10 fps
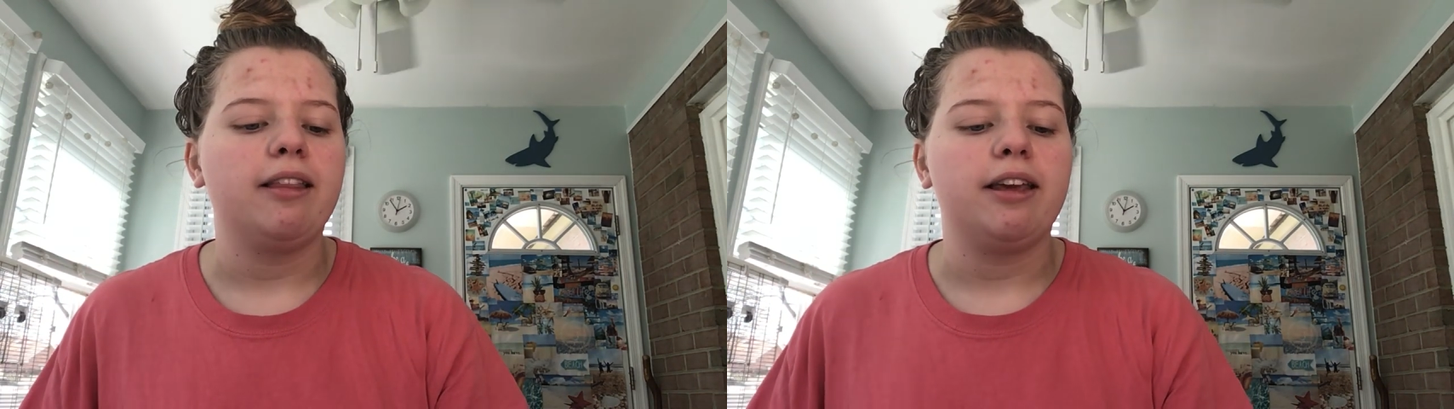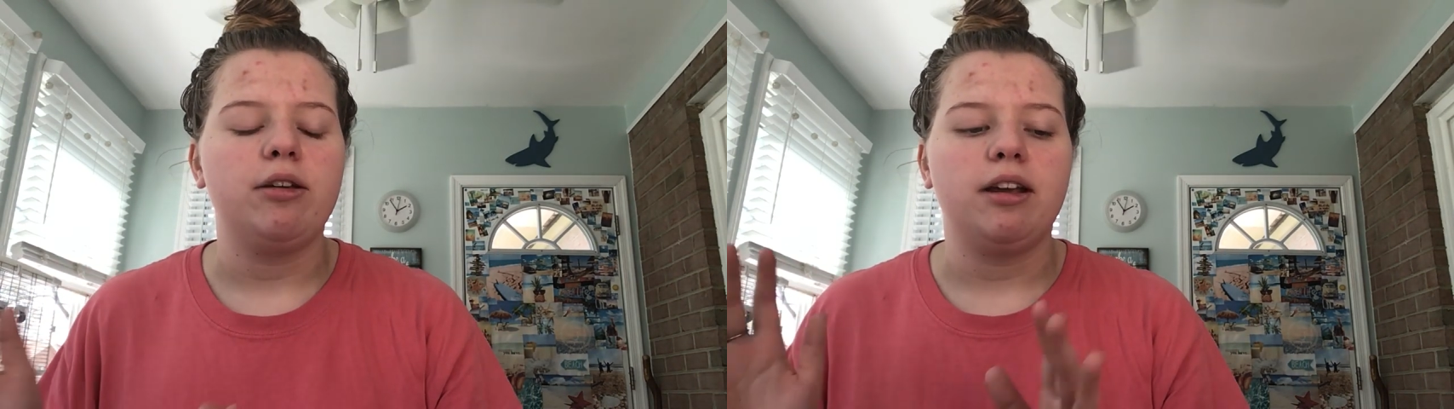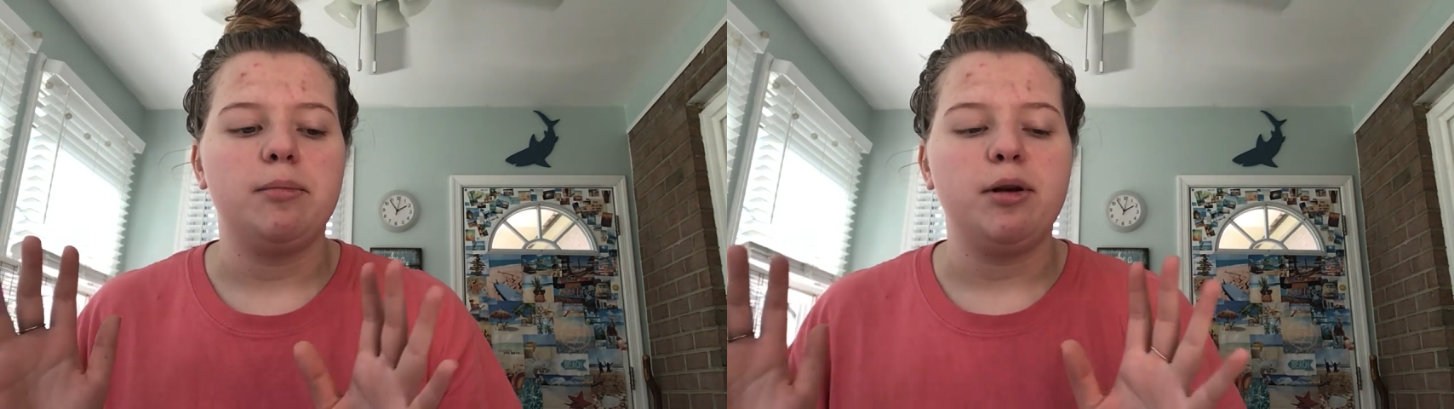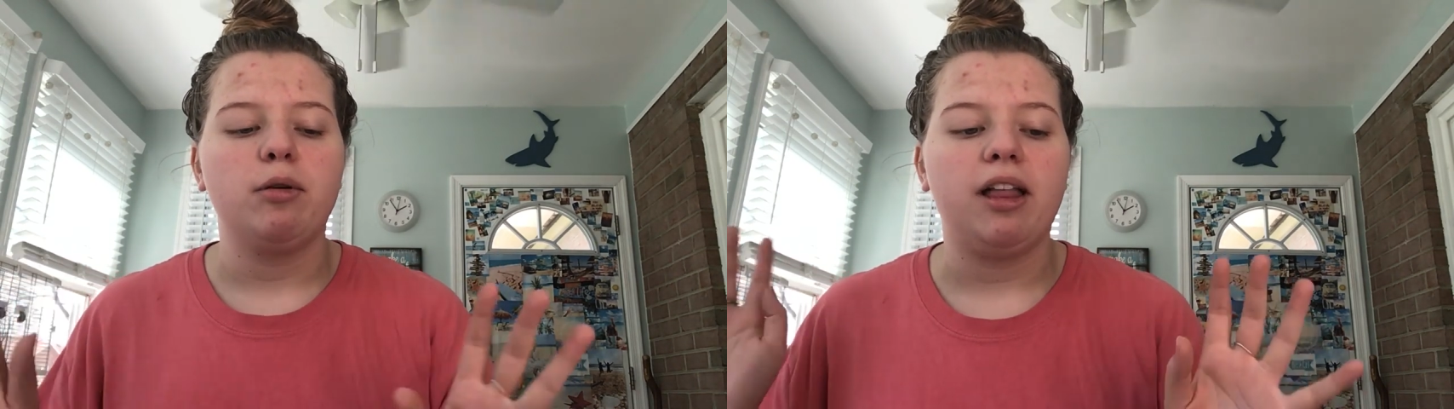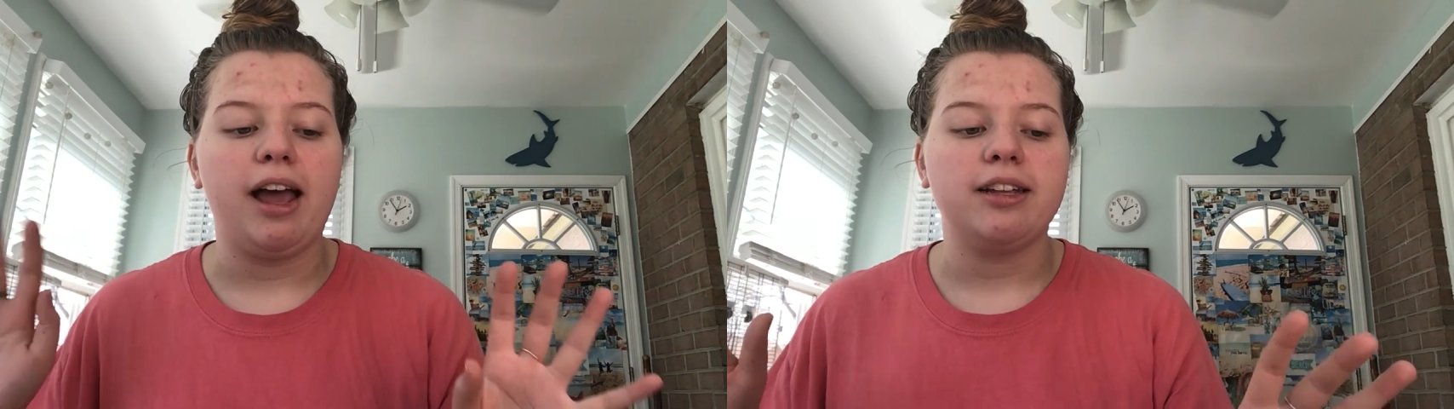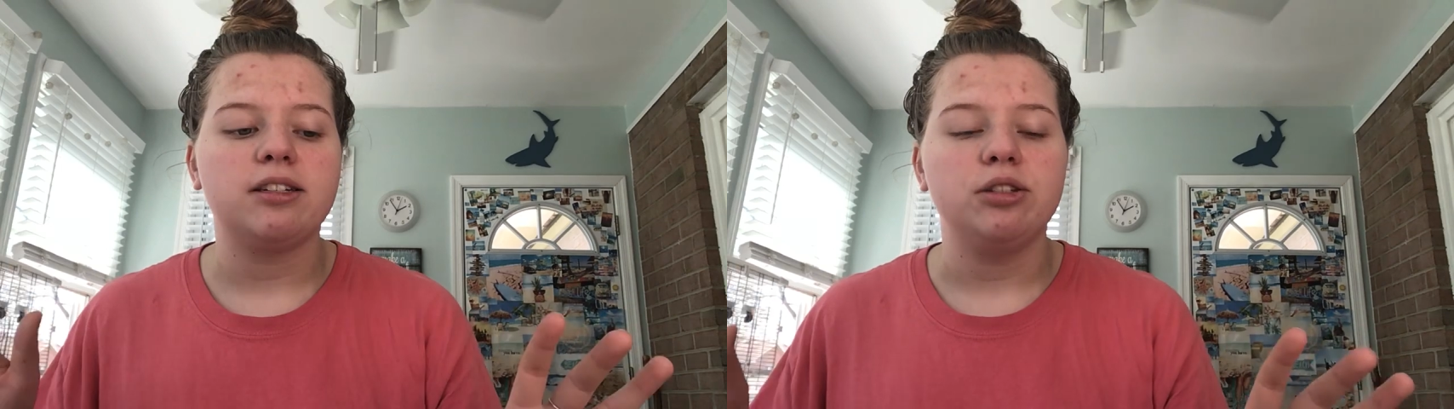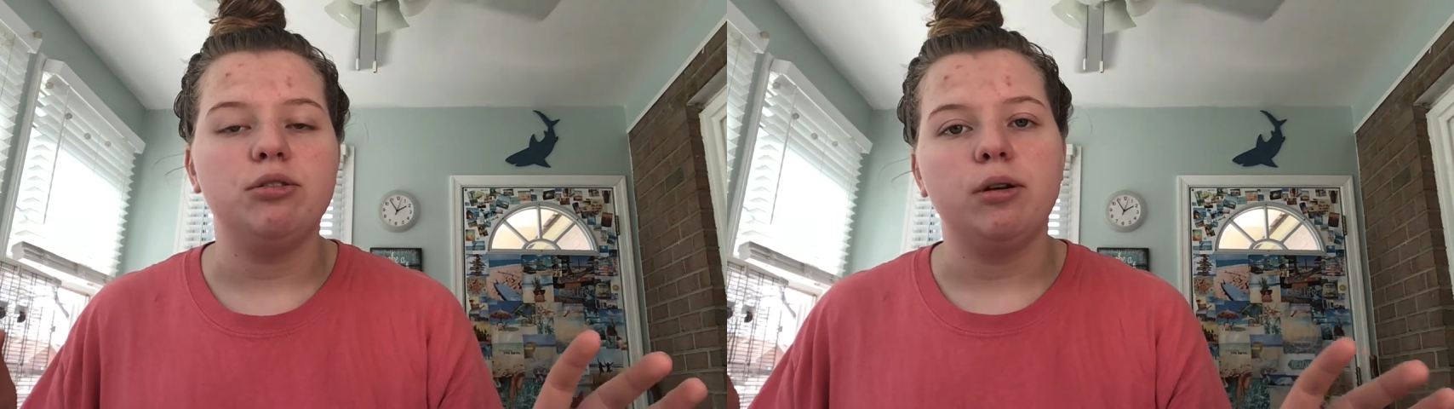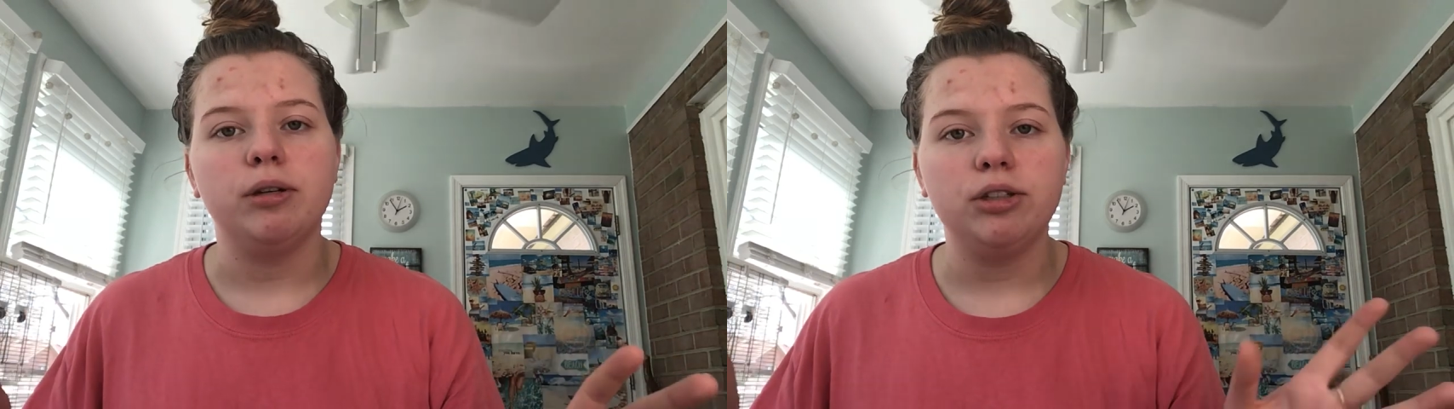Like, you can be relaxed because you
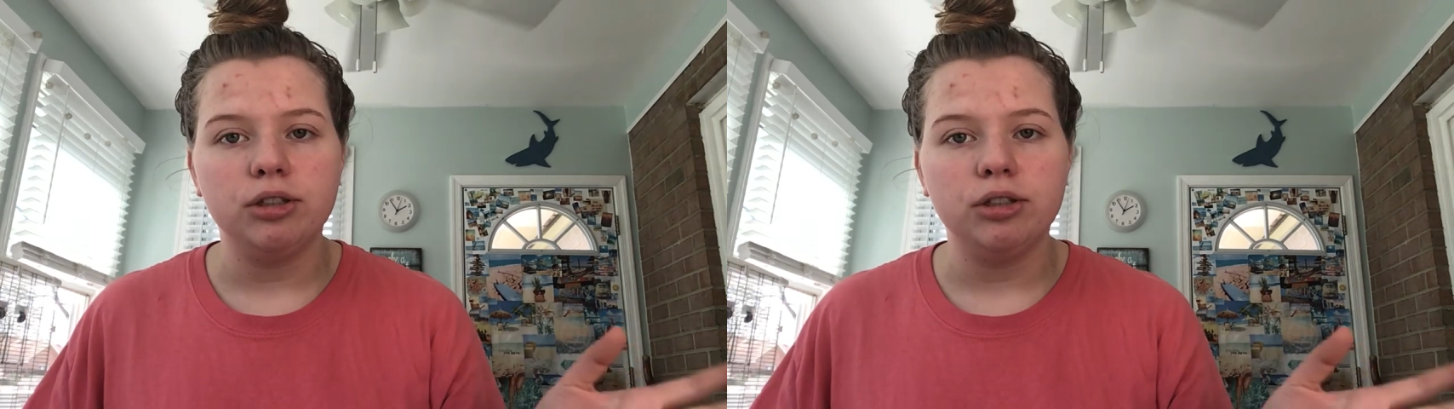know what you're